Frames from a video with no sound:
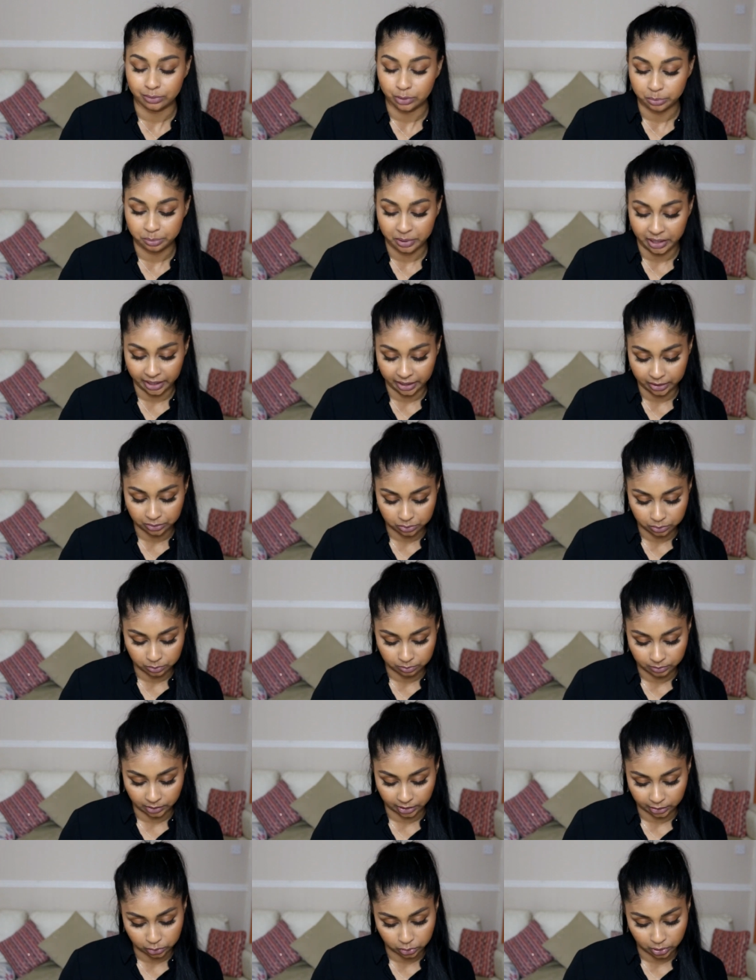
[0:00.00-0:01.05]
for a pair
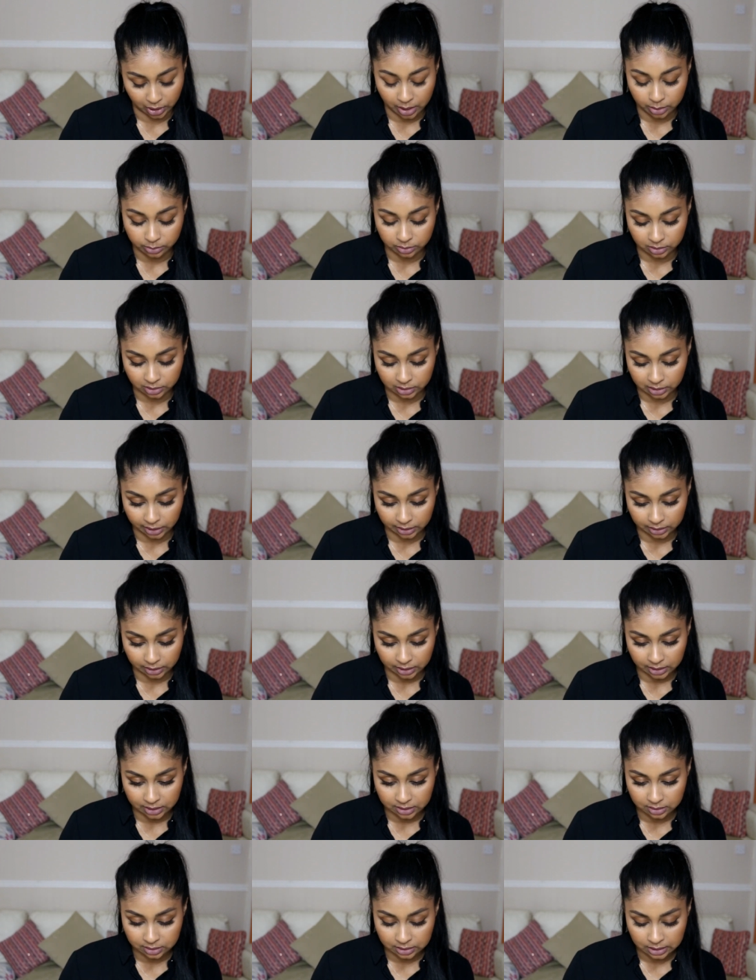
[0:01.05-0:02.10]
of like trousers like
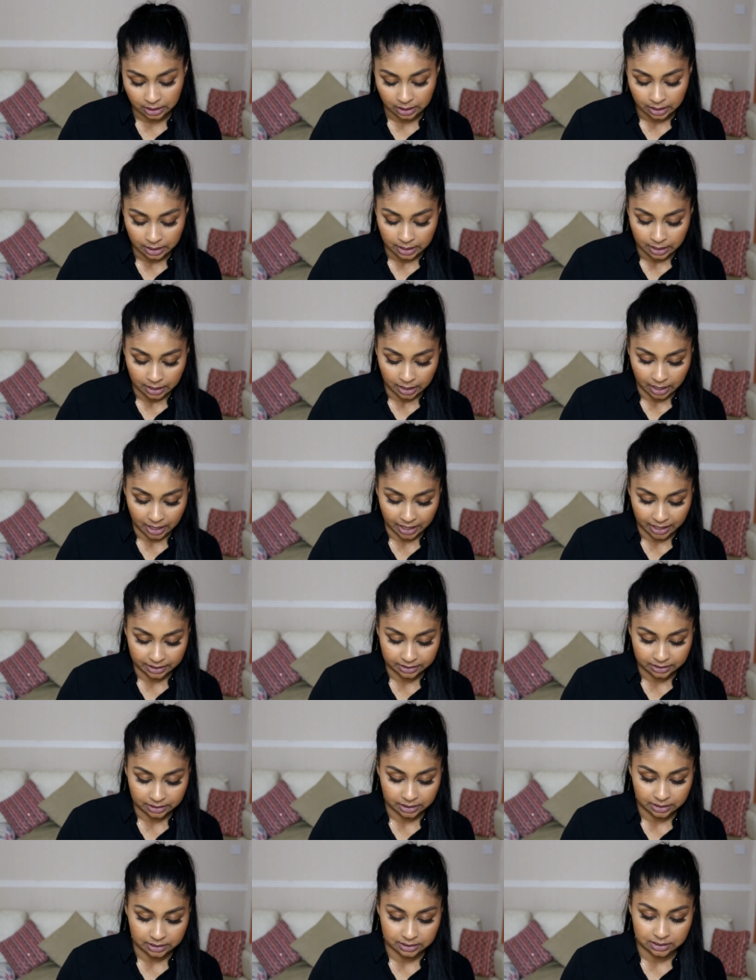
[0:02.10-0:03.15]
these, and
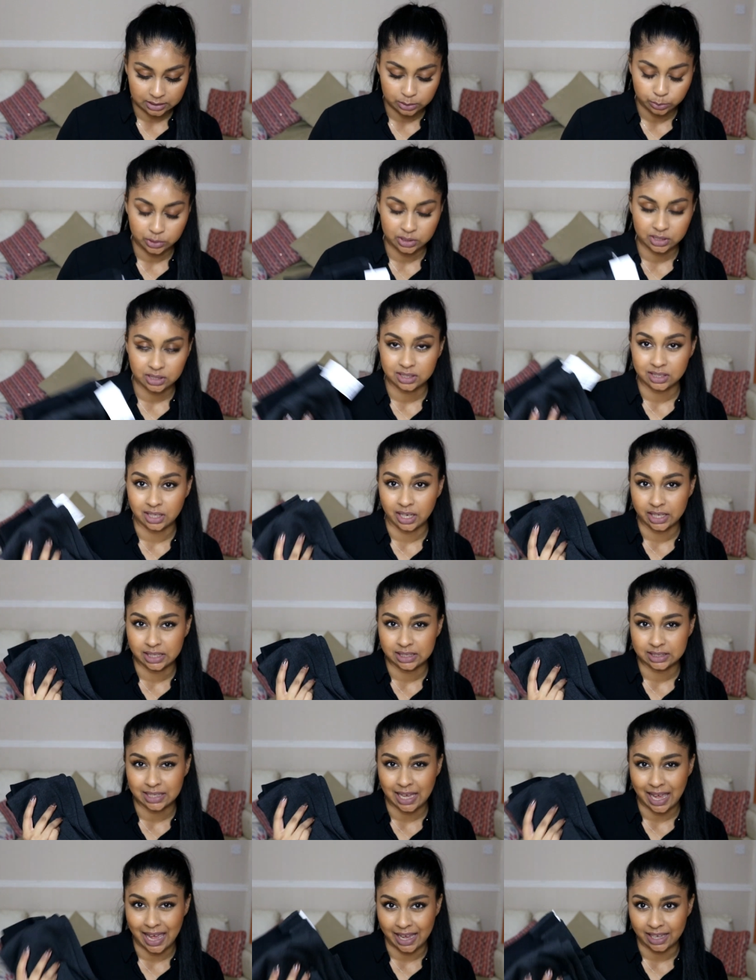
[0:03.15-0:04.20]
this was a
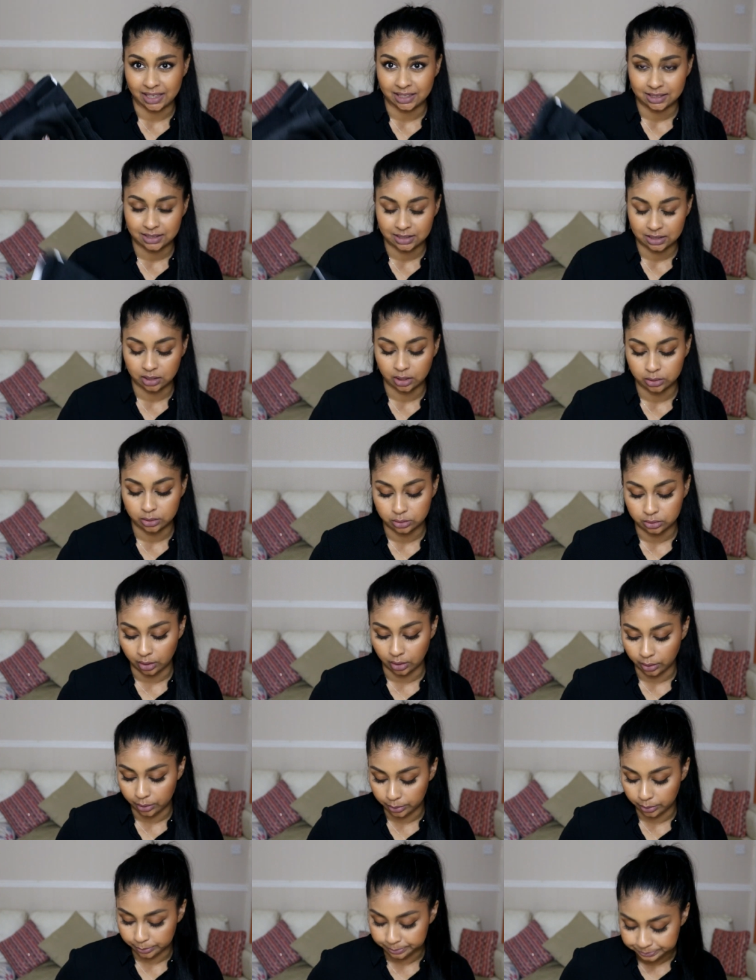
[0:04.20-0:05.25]
size S,
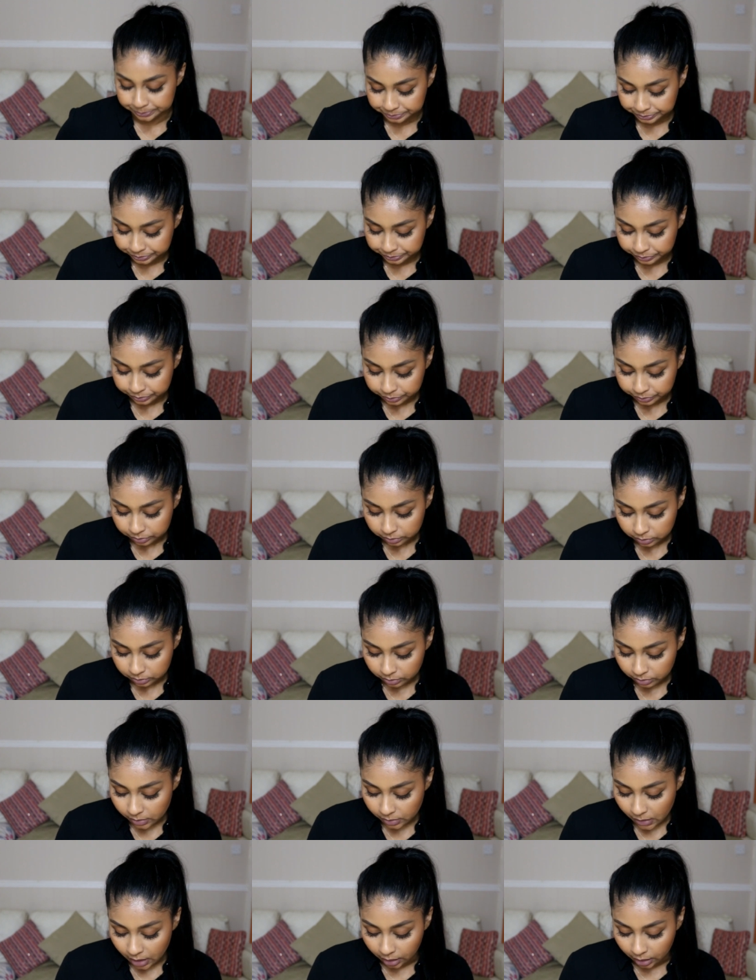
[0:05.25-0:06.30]
so
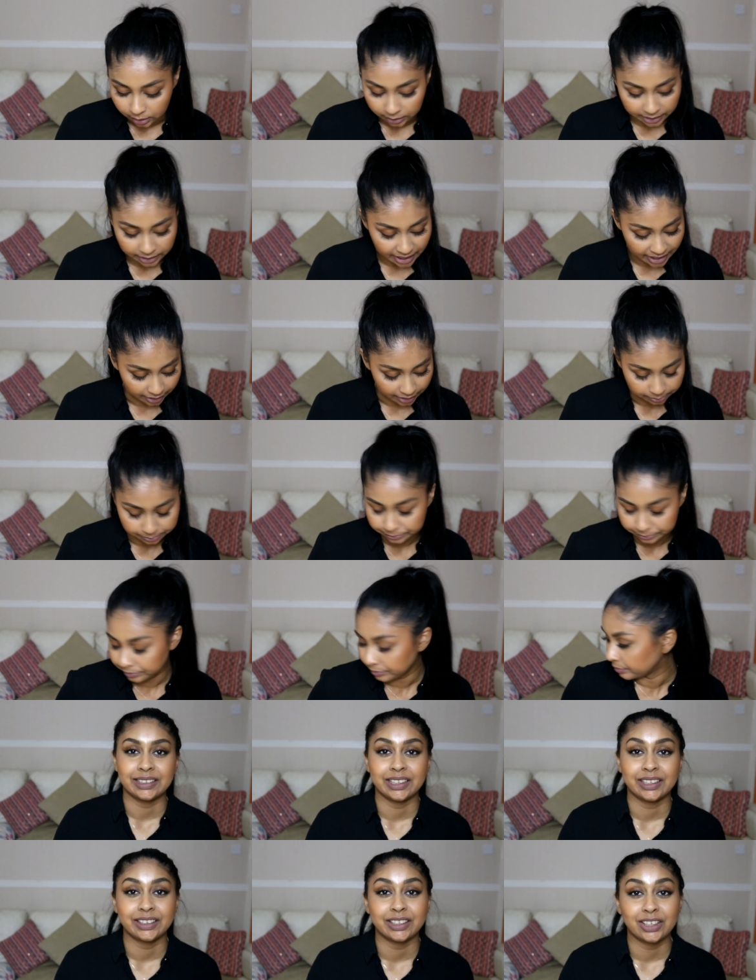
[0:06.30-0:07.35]
yeah.
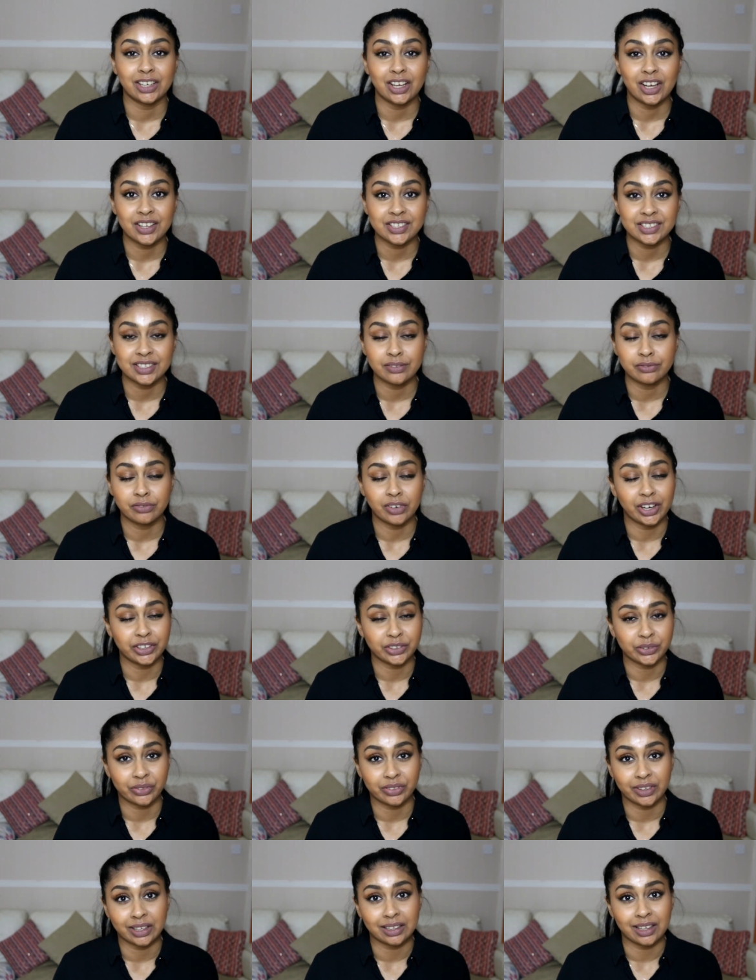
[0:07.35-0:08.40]
And then the last and
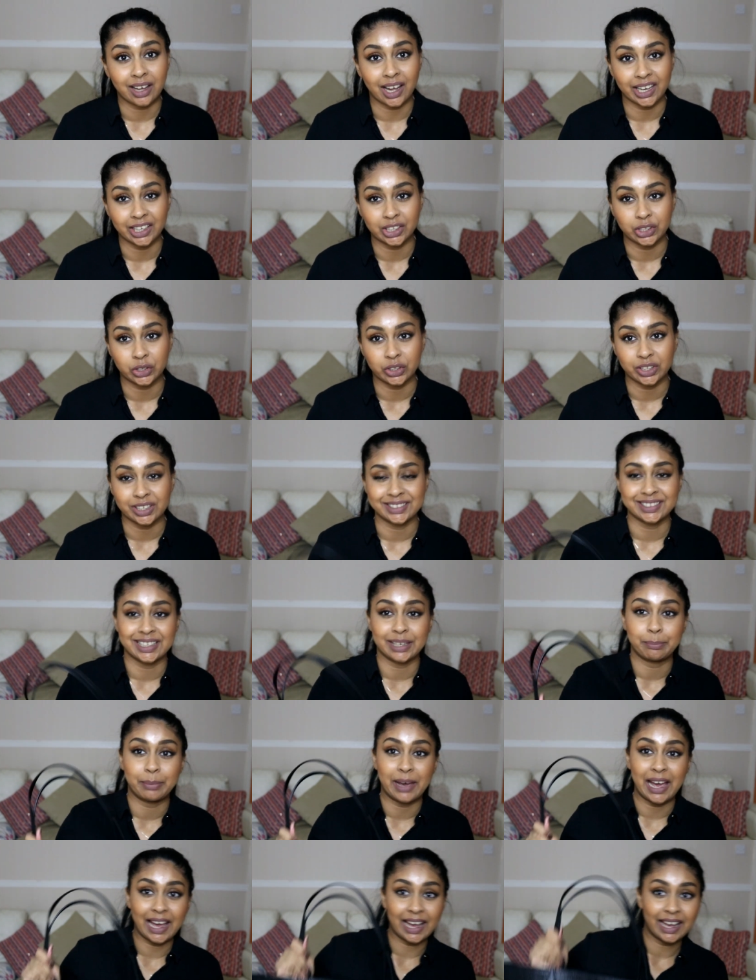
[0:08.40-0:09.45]
final thing that I got is a
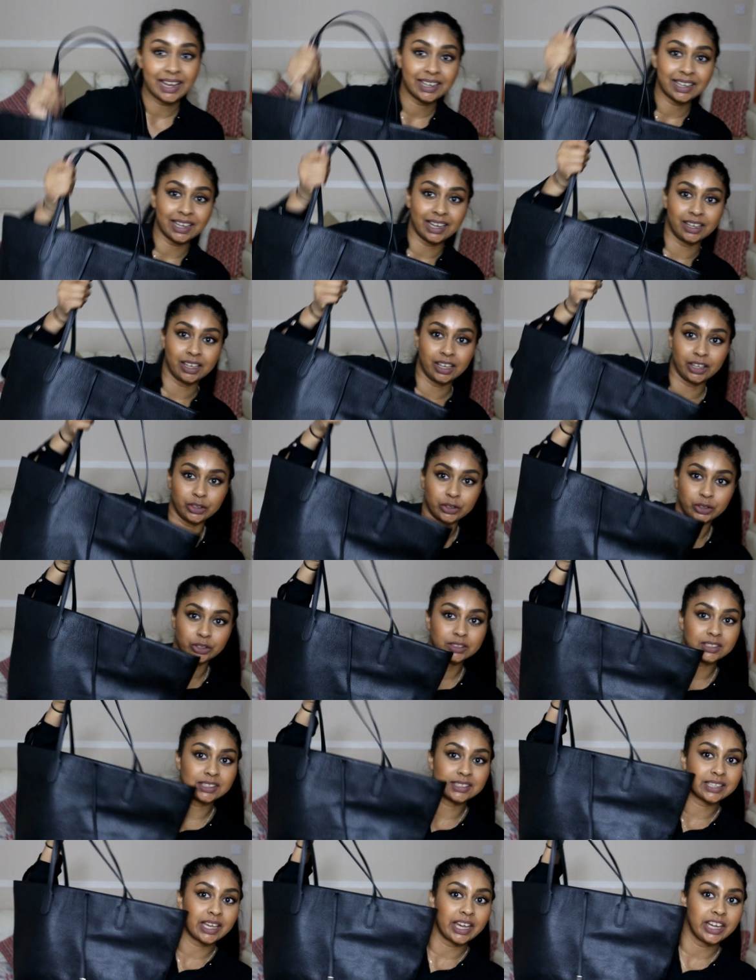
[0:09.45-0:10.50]
bag, and I got
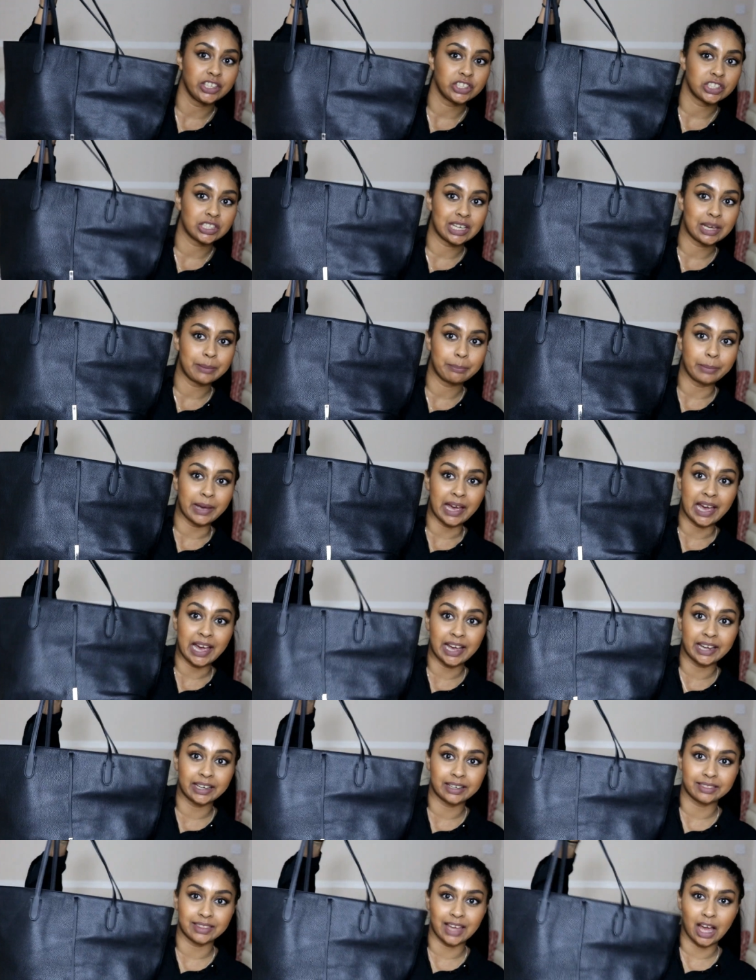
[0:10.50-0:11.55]
this H&M
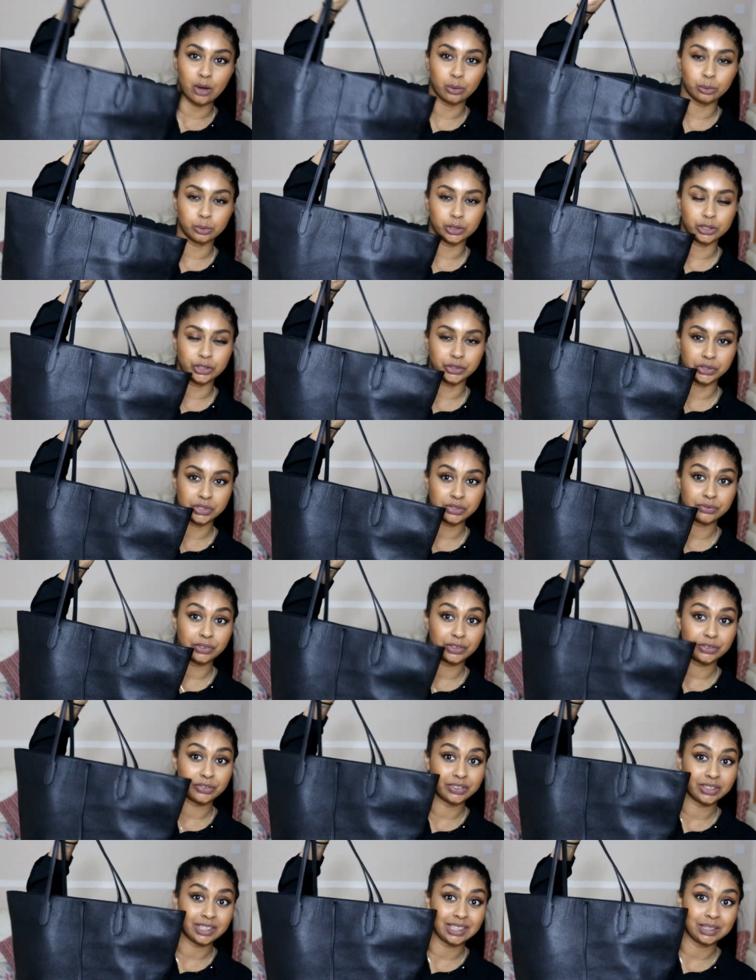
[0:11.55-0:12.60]
bag that was
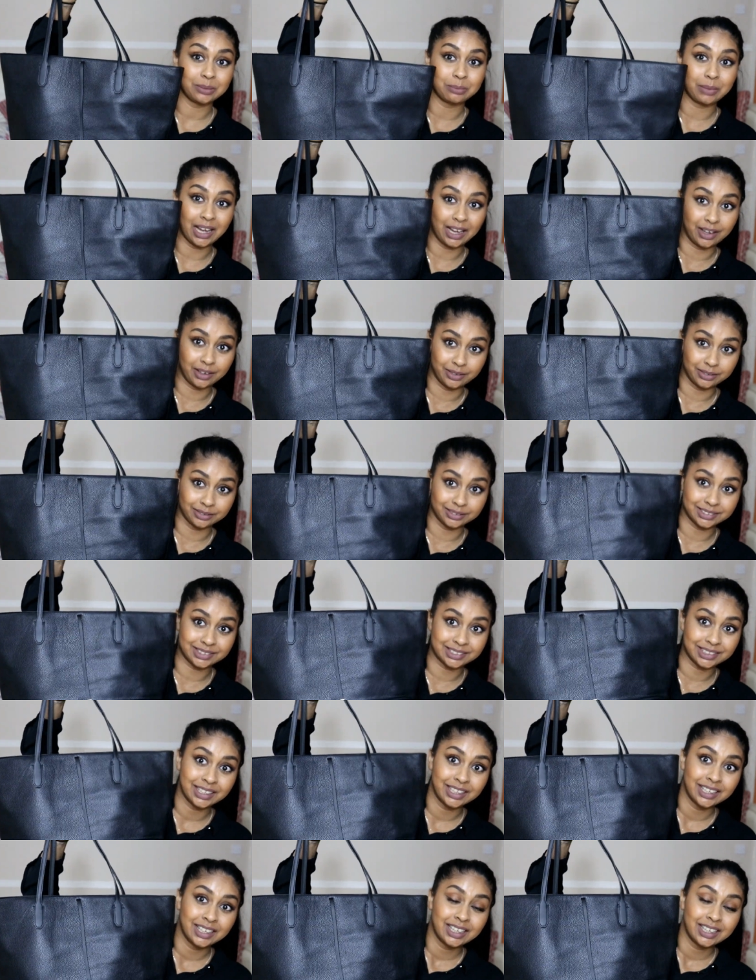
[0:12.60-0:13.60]
£15.